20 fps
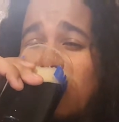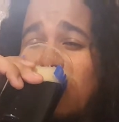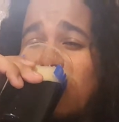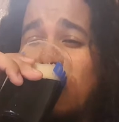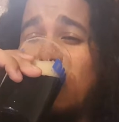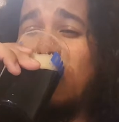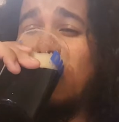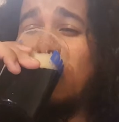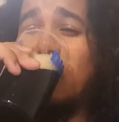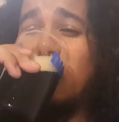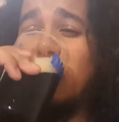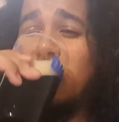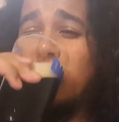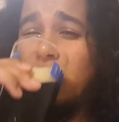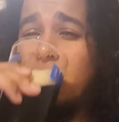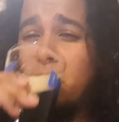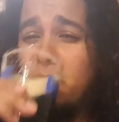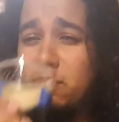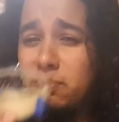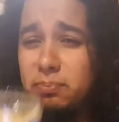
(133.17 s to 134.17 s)

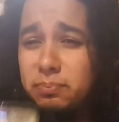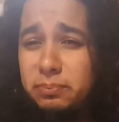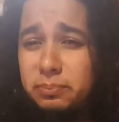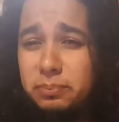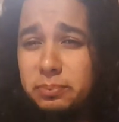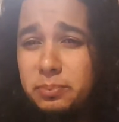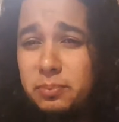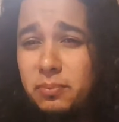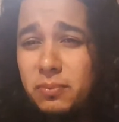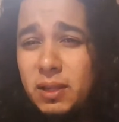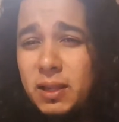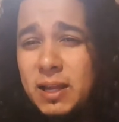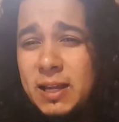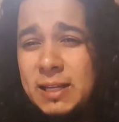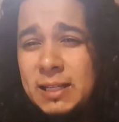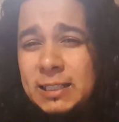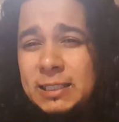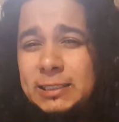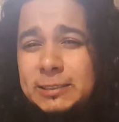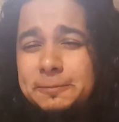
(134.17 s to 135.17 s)

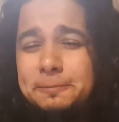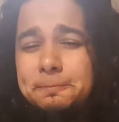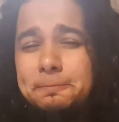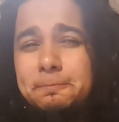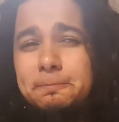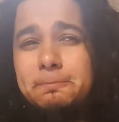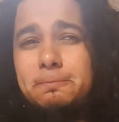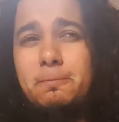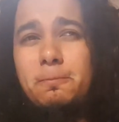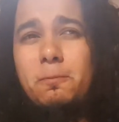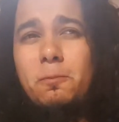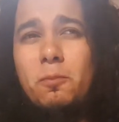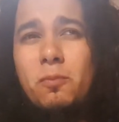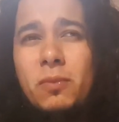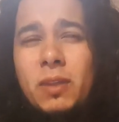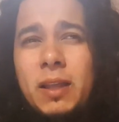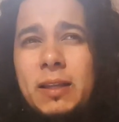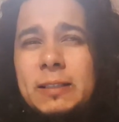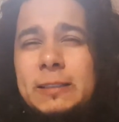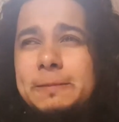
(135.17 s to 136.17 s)

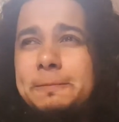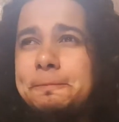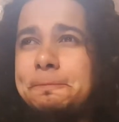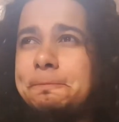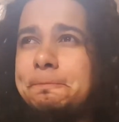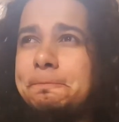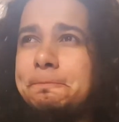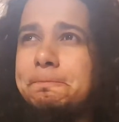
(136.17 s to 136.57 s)
(silence)